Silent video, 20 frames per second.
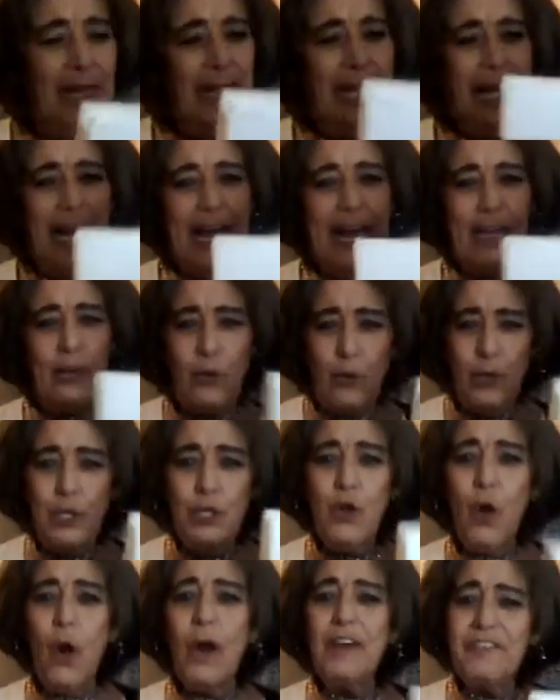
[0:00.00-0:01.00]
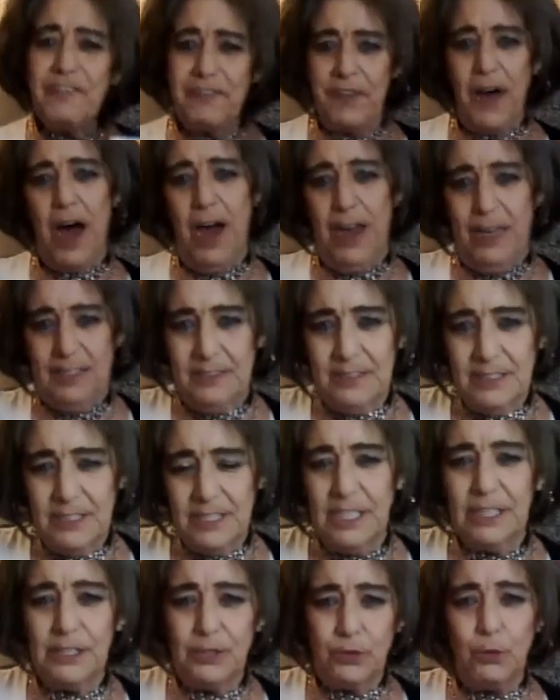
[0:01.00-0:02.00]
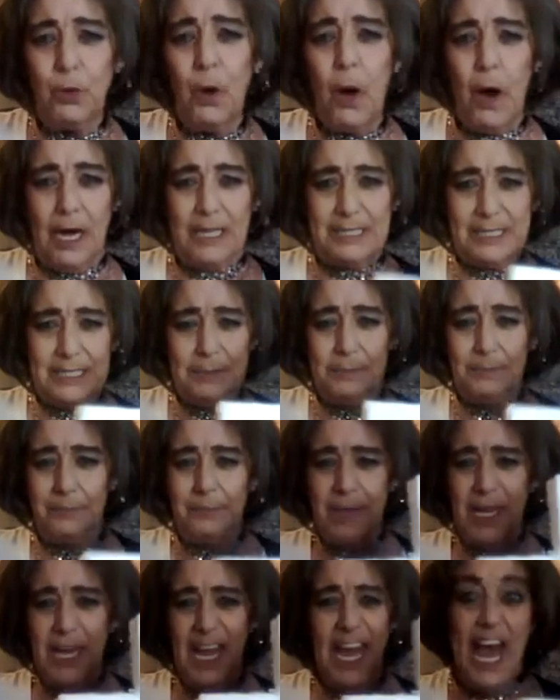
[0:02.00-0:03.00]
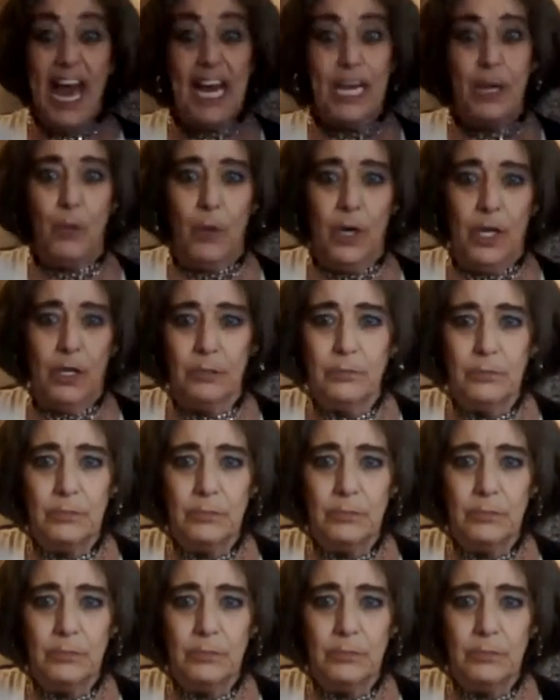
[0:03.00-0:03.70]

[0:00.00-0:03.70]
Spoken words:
I could not find a cross anywhere.